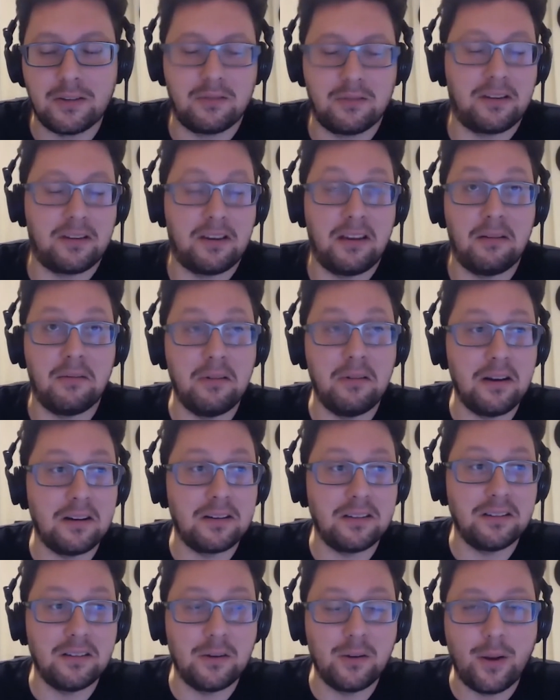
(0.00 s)
was kind of weird.
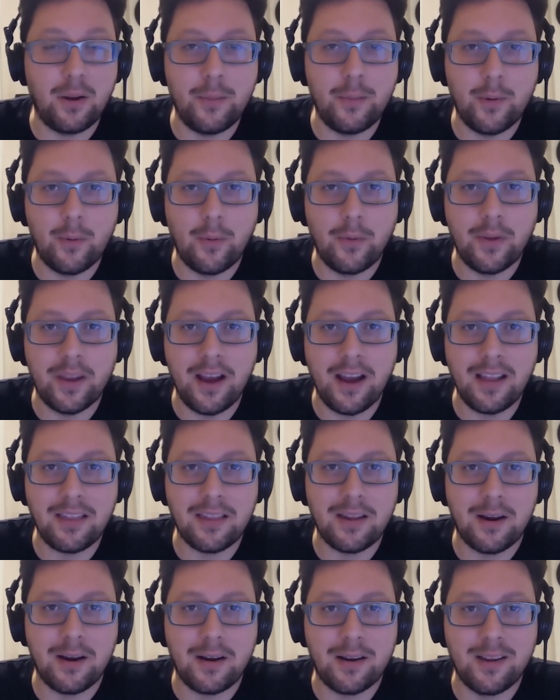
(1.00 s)
So, I mean, when we got
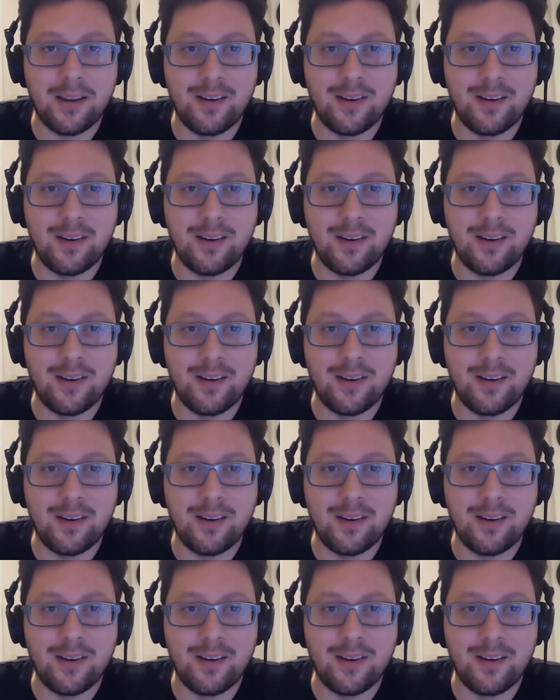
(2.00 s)
there,